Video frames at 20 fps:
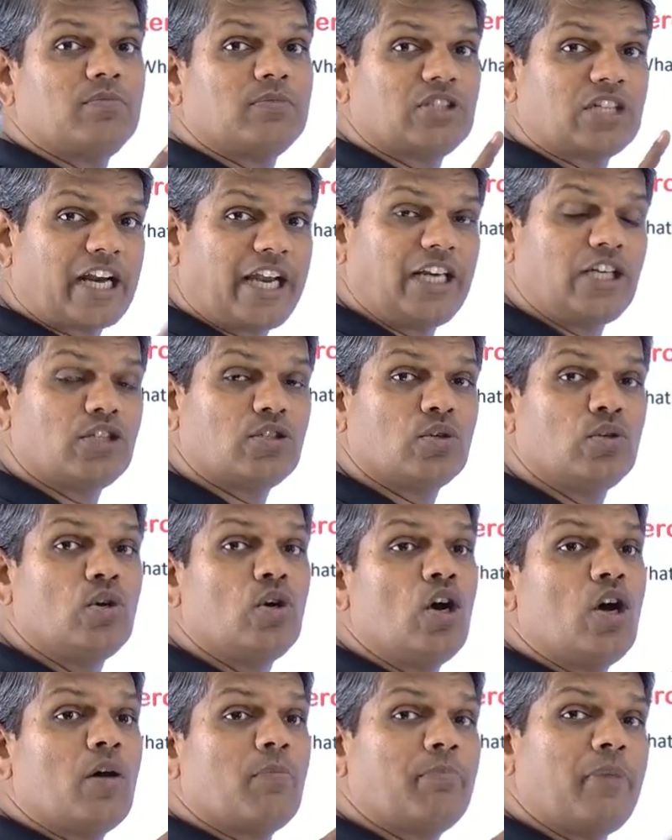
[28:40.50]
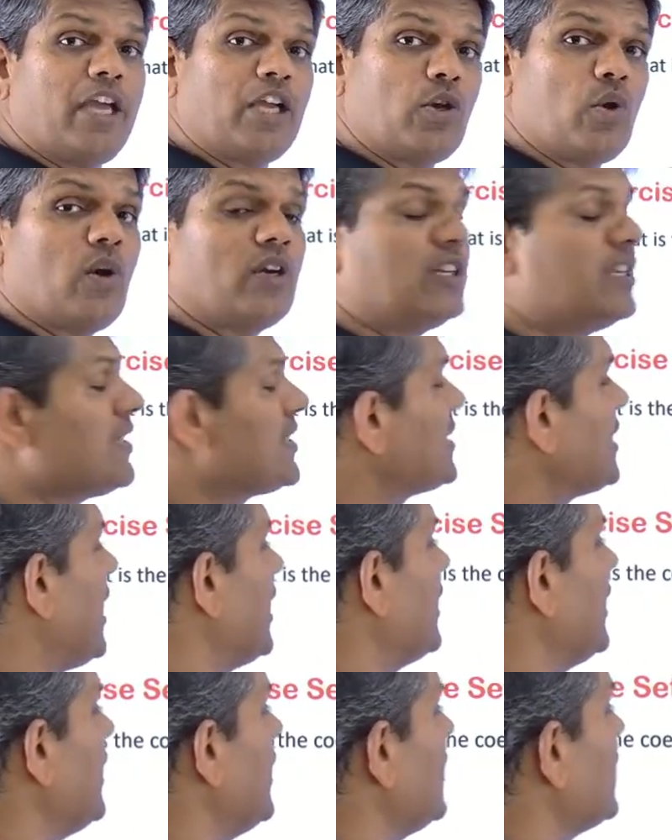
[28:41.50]
trying to make you understand
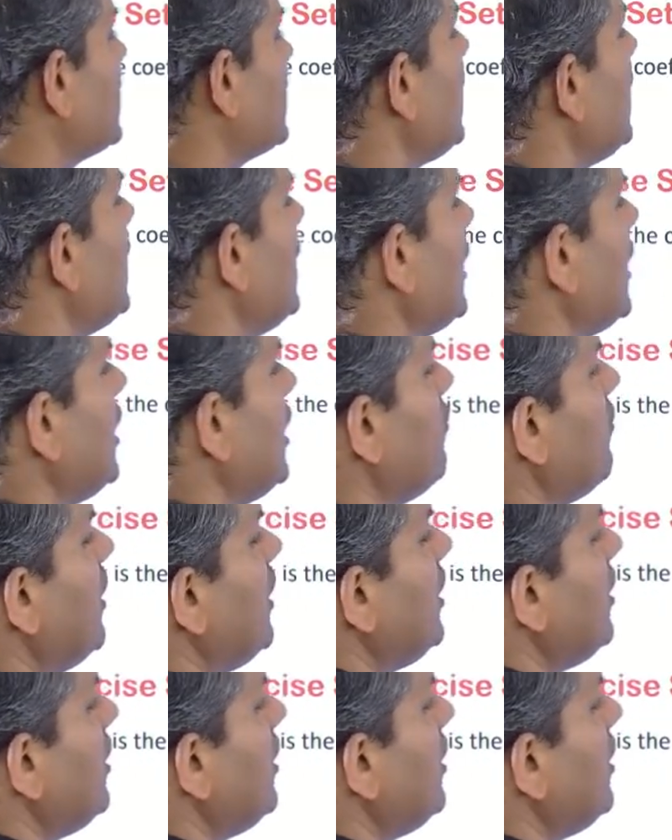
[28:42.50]
is, even